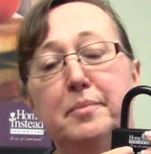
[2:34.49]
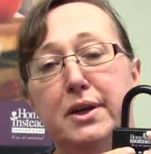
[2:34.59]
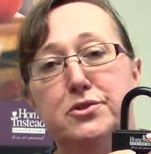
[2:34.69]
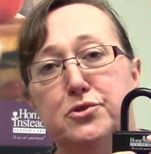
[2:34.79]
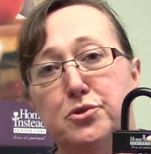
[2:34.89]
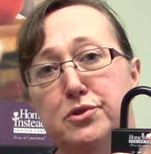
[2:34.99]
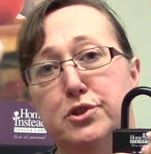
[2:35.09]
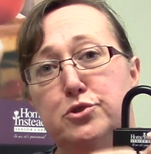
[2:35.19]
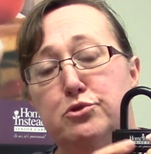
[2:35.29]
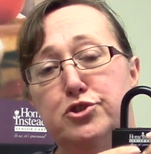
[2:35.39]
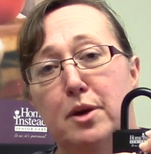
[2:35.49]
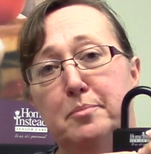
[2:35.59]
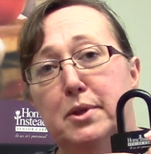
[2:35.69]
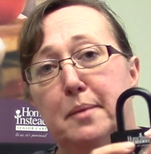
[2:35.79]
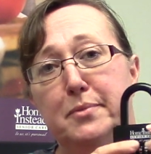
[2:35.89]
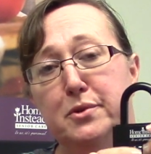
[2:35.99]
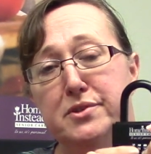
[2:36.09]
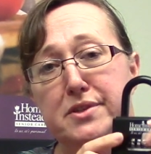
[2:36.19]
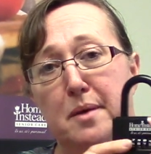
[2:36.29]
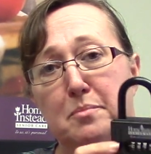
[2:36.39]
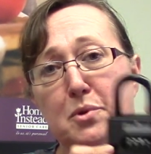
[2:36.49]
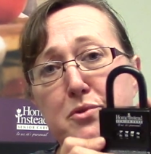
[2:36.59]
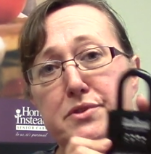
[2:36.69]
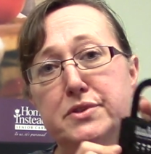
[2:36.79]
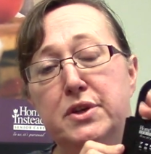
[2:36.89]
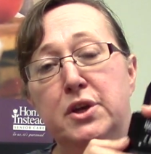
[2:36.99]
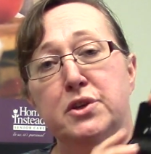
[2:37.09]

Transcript: Make sure that you jumble up those numbers